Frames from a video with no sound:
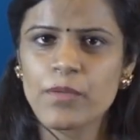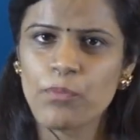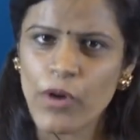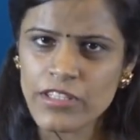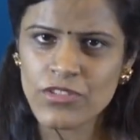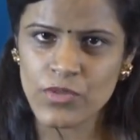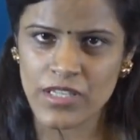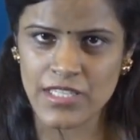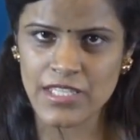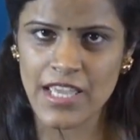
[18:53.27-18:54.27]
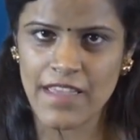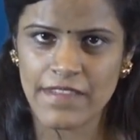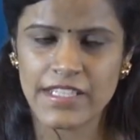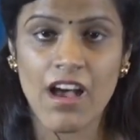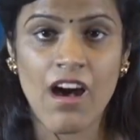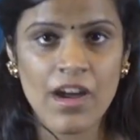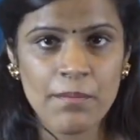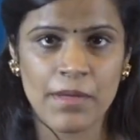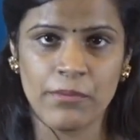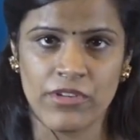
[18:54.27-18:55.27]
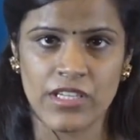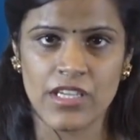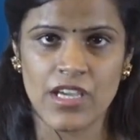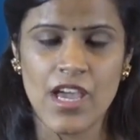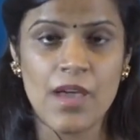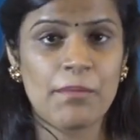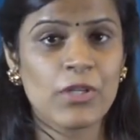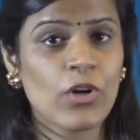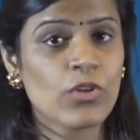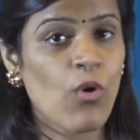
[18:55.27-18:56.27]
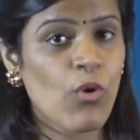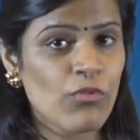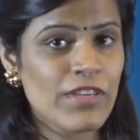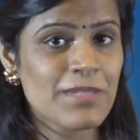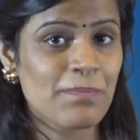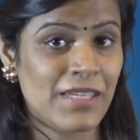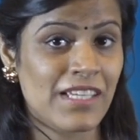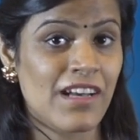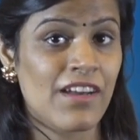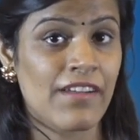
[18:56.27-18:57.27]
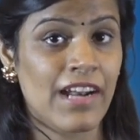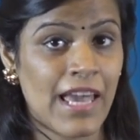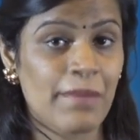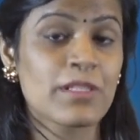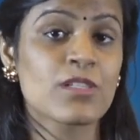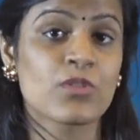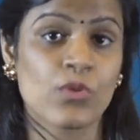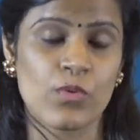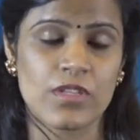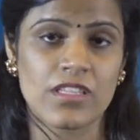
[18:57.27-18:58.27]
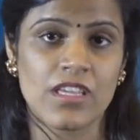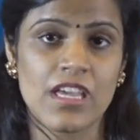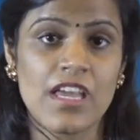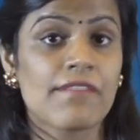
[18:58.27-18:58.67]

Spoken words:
It points to us that our memory may not always be a reliable source